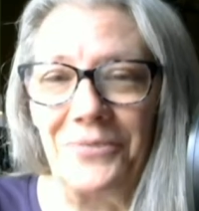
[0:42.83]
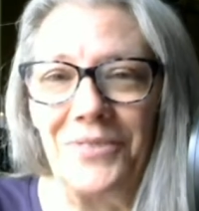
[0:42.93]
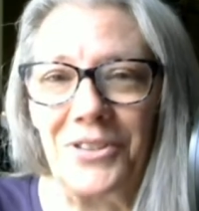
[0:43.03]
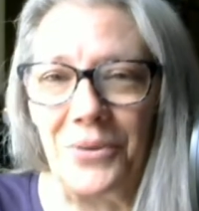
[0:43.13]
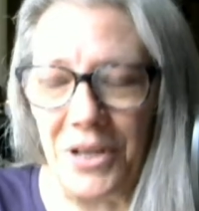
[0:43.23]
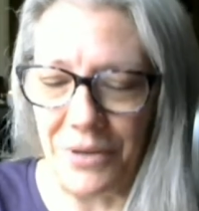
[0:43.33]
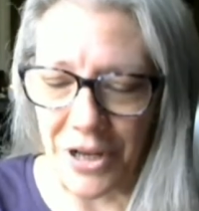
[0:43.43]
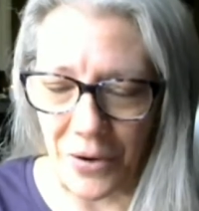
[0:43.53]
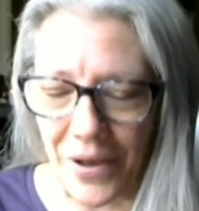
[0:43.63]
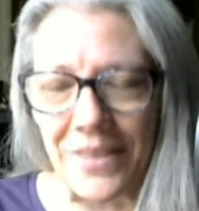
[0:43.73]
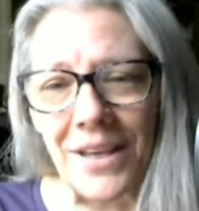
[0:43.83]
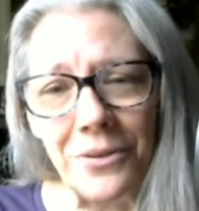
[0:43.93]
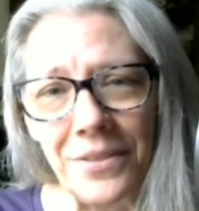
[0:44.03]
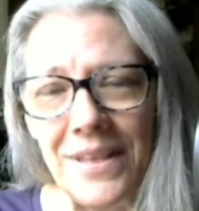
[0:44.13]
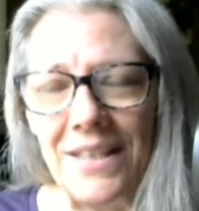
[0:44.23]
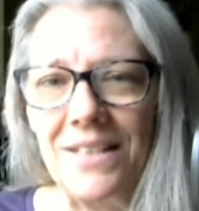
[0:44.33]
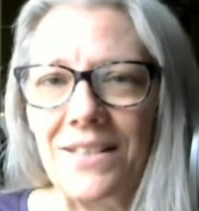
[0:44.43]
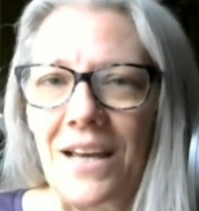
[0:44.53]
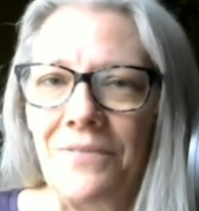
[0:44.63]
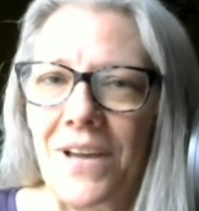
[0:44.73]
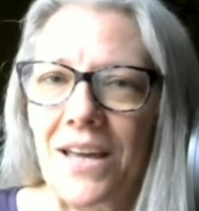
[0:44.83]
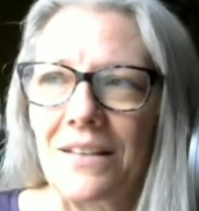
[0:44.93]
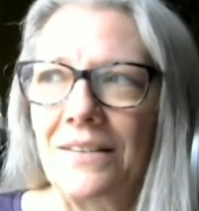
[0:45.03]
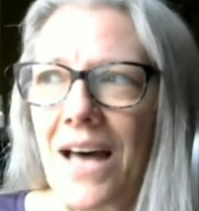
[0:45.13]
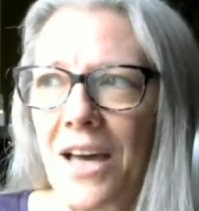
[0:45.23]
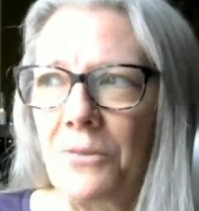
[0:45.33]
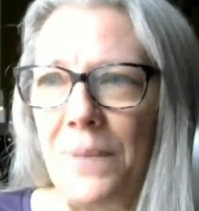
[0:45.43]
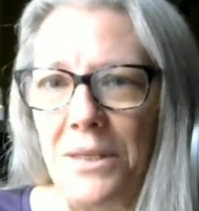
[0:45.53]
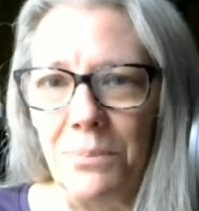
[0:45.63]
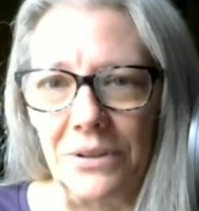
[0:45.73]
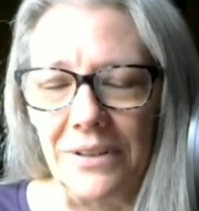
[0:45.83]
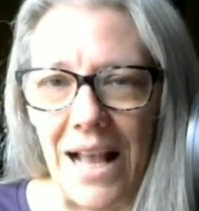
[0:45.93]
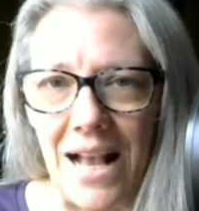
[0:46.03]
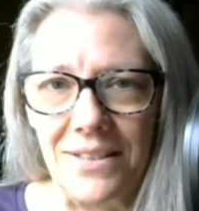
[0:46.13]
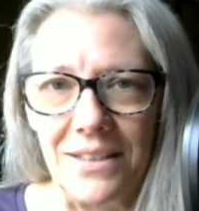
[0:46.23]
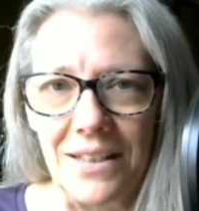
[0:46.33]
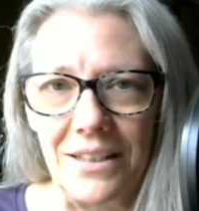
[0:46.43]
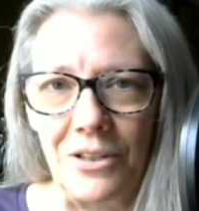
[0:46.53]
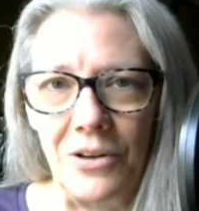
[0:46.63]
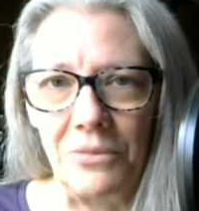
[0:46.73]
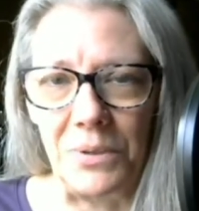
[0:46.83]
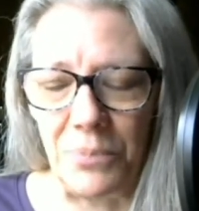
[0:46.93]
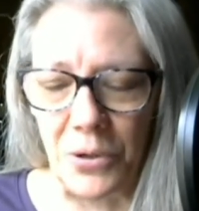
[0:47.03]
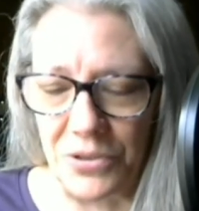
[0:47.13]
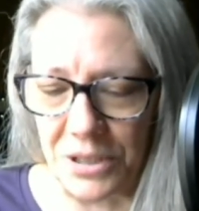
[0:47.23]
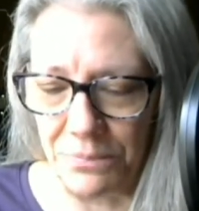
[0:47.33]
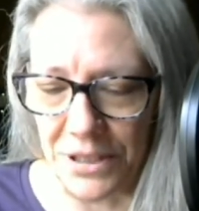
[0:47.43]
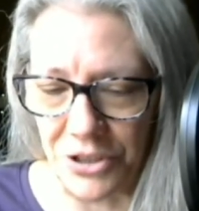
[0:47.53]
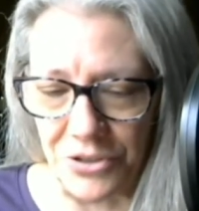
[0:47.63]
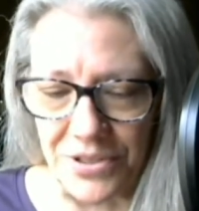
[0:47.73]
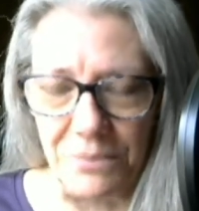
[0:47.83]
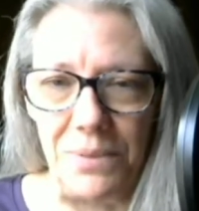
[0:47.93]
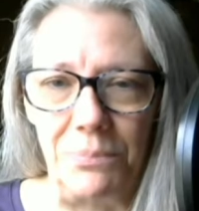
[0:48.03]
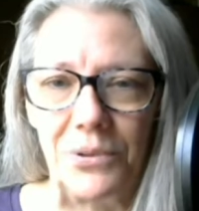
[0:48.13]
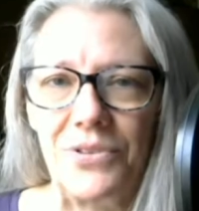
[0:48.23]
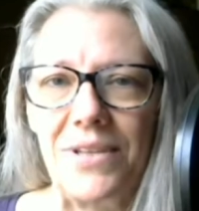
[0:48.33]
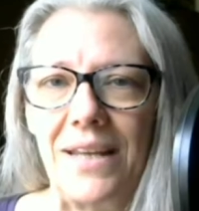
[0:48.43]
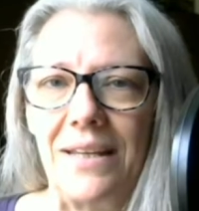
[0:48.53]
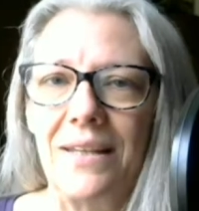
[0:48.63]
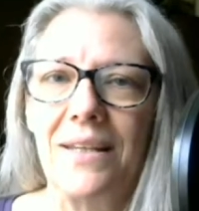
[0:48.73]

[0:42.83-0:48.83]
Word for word: So here we go. And the other thing is, I've got a lot of people asking, you know, I've been posting pictures and people are saying,